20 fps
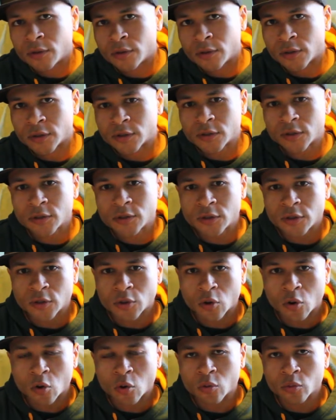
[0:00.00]
This is
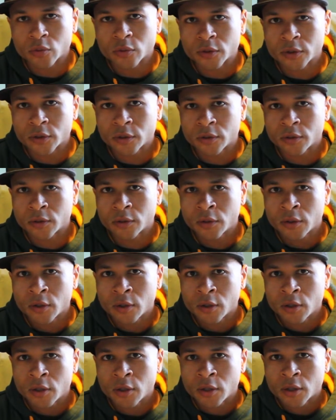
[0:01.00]
the only
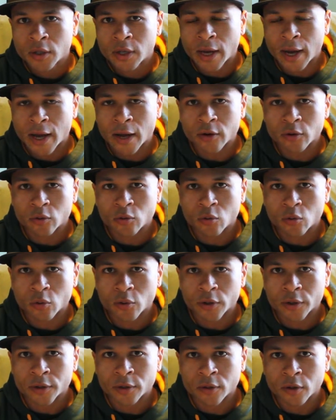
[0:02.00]
category